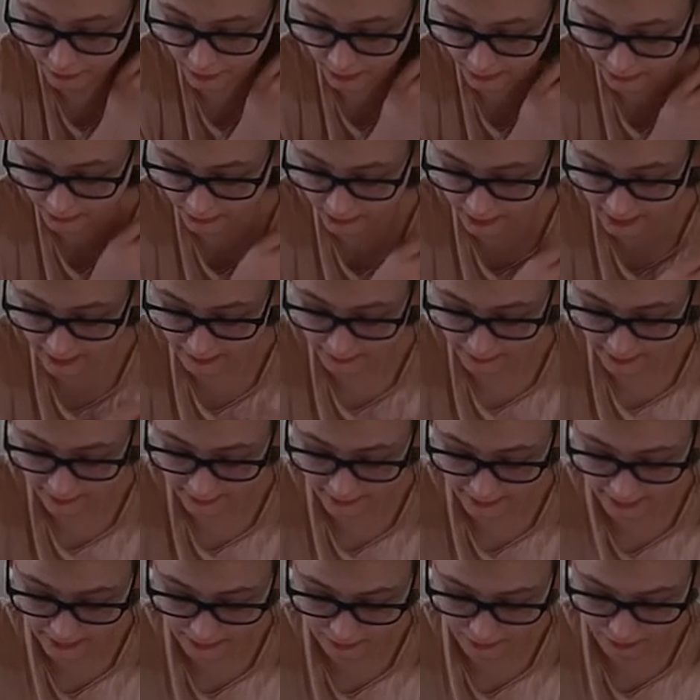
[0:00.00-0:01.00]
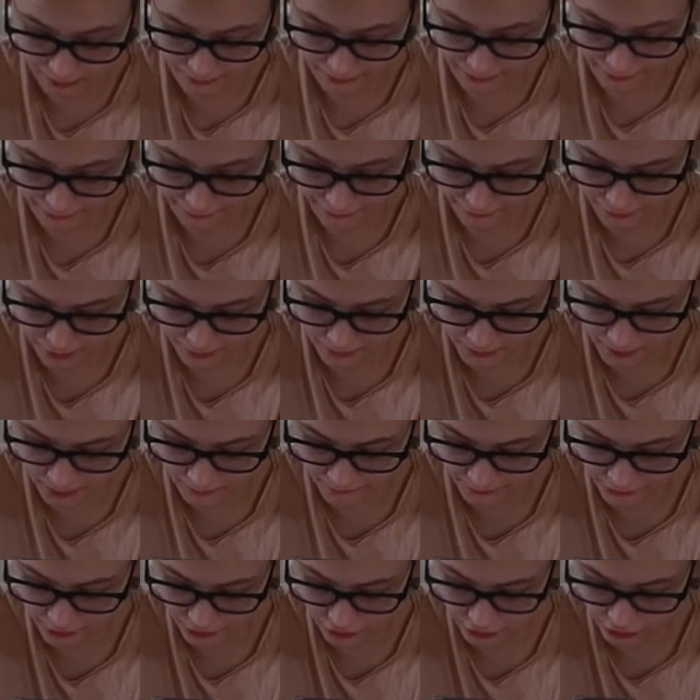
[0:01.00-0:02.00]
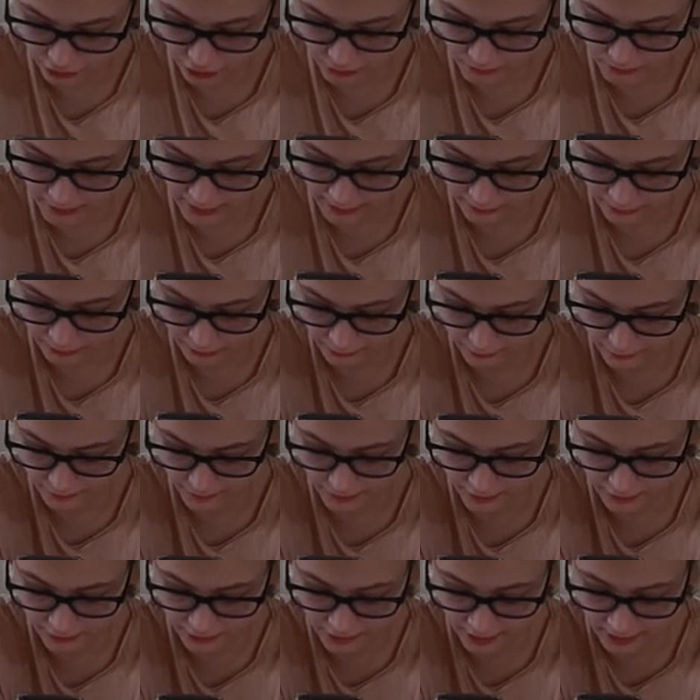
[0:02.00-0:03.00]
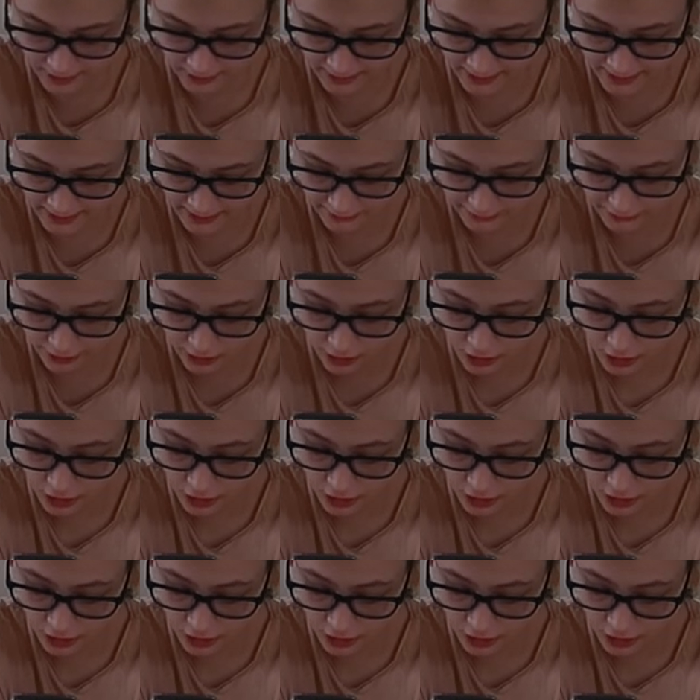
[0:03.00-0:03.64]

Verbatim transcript: thus keep the secret of the formula of the new metal from the Daleks